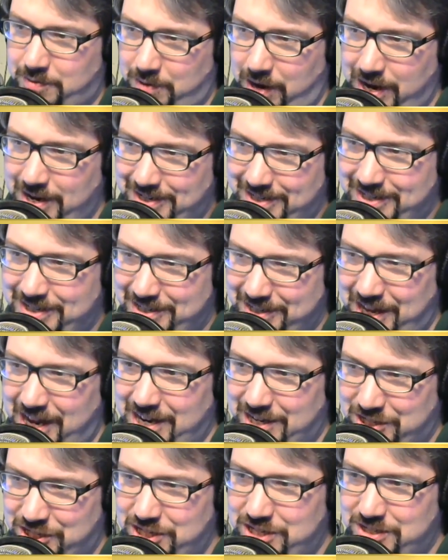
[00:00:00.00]
Right.
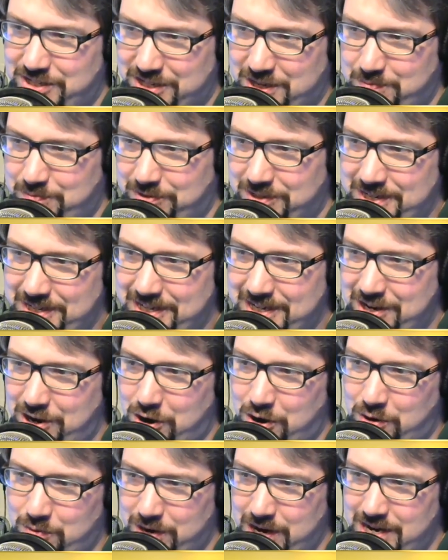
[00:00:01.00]
Like she's completely
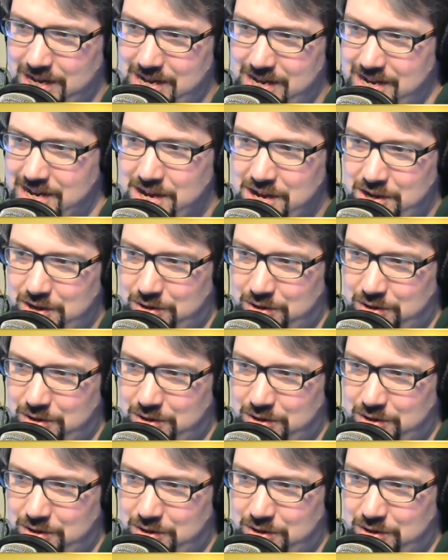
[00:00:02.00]
already